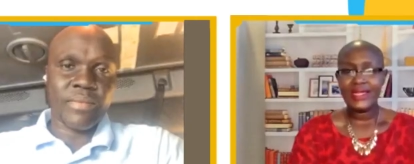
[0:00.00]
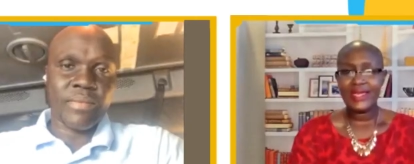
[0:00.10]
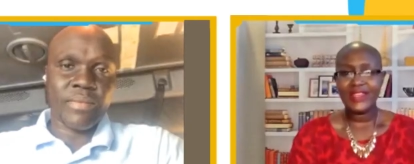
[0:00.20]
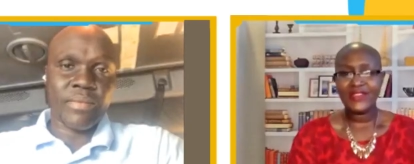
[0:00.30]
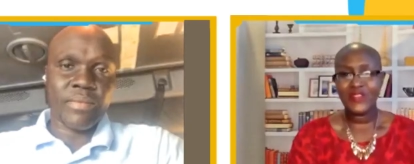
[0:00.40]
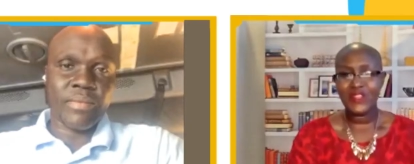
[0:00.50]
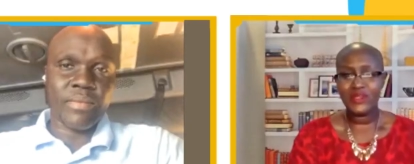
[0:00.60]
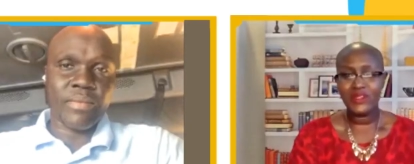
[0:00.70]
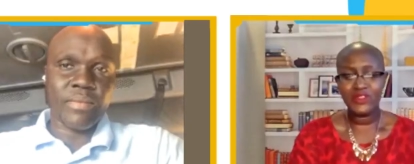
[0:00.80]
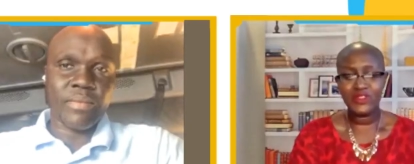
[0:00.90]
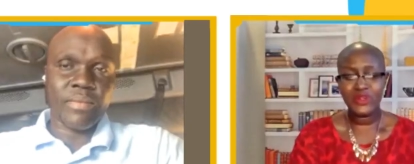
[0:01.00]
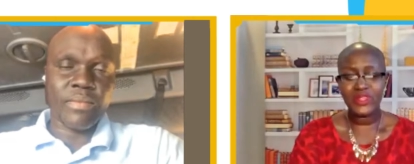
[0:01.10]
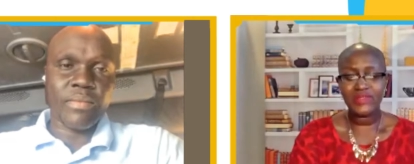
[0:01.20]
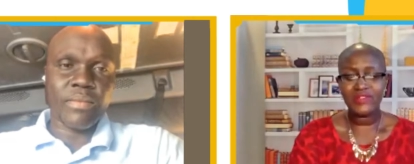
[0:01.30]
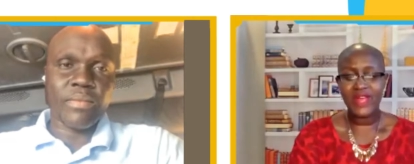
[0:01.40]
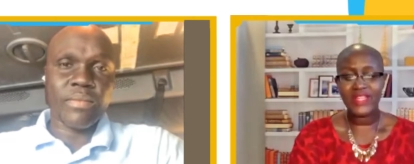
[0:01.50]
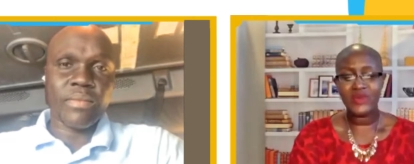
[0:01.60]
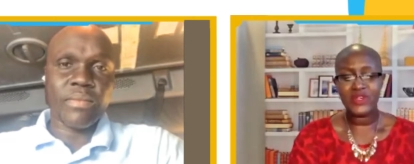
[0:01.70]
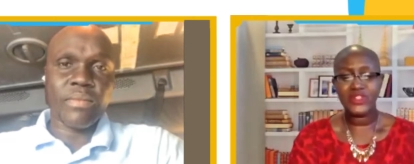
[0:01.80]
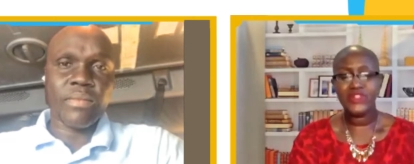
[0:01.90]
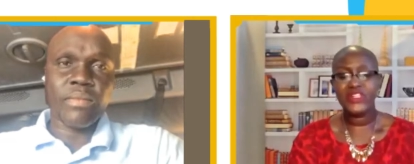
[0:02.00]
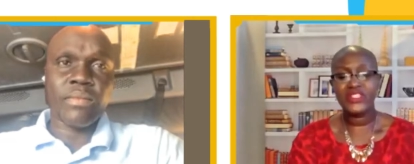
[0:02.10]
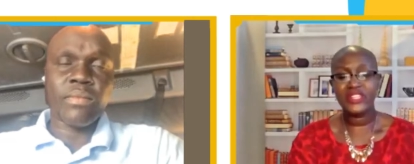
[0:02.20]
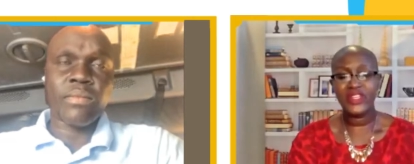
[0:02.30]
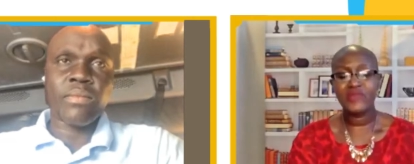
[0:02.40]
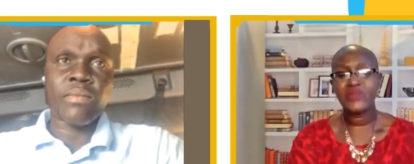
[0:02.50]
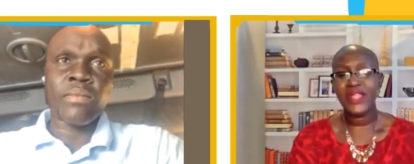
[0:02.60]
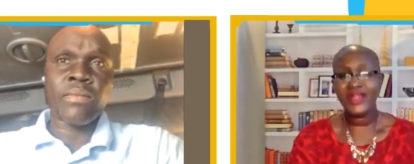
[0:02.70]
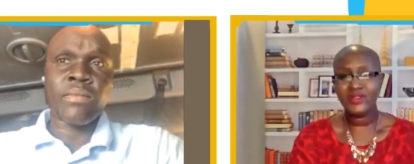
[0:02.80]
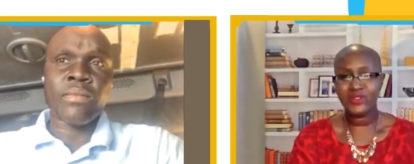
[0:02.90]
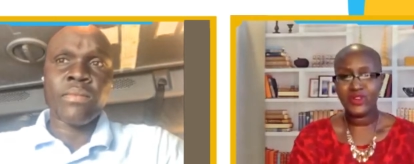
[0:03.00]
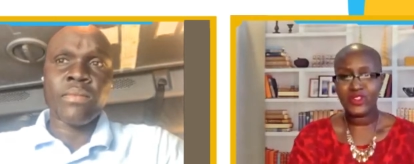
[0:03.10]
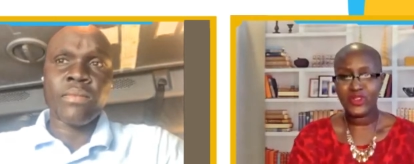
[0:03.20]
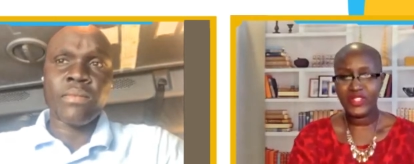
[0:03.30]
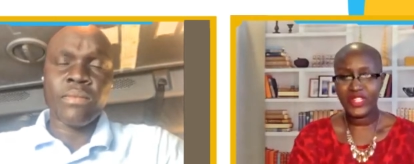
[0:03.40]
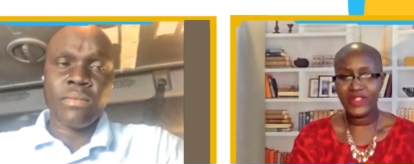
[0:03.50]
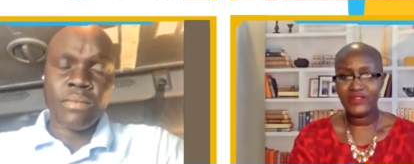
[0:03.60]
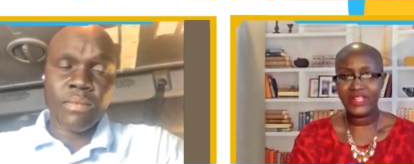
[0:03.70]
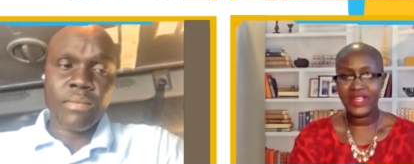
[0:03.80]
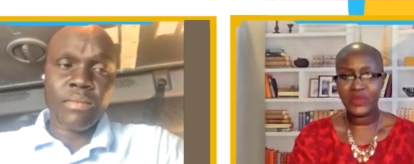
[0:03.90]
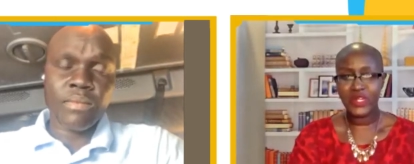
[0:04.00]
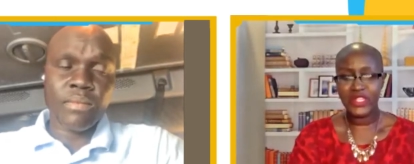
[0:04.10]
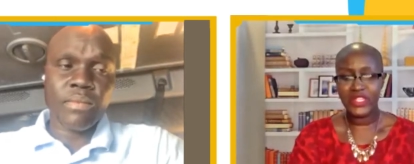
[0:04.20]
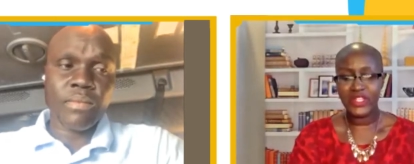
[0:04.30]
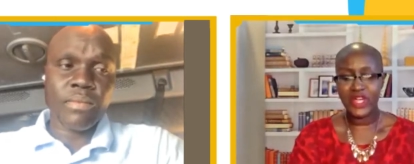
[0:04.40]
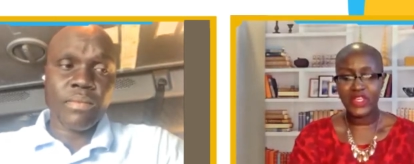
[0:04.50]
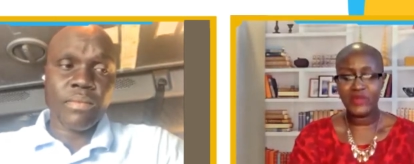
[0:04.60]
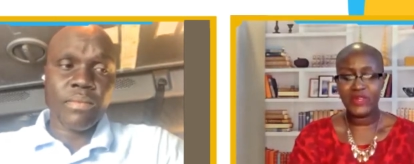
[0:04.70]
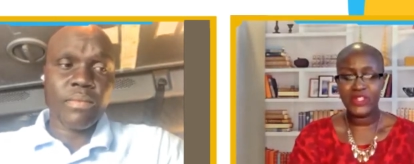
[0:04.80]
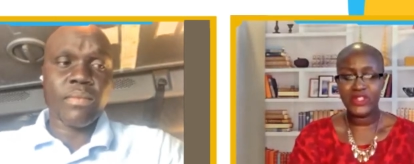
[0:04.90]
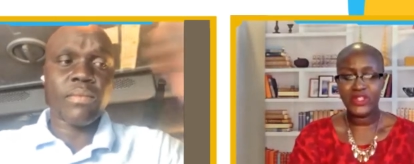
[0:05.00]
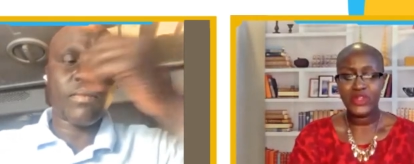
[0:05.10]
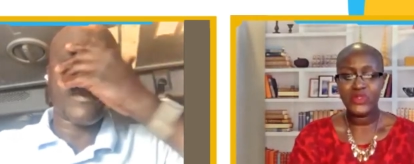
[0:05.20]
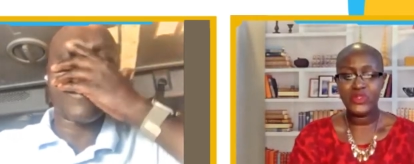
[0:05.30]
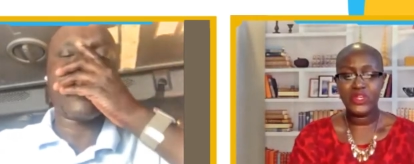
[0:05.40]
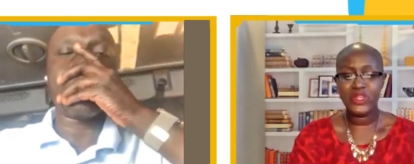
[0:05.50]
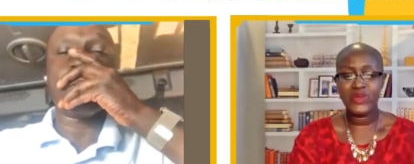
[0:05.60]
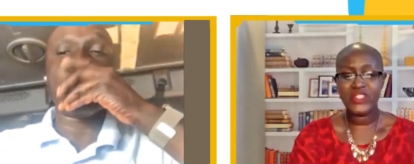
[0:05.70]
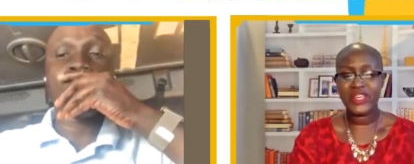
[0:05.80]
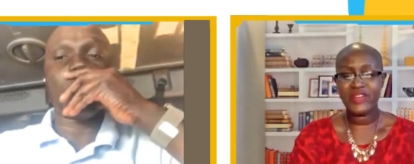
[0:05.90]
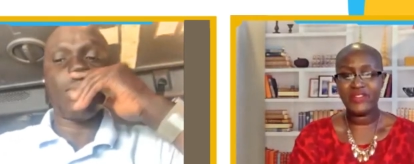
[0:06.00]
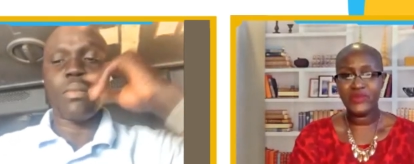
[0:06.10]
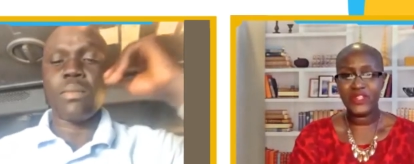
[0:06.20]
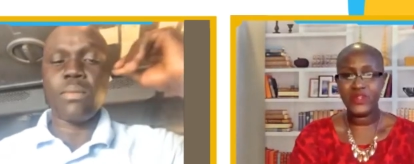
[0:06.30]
Speaker 1: Yes, you know, during the rally in Washington, D.C., you planned, of course, on delivering a written document to the U.S. government.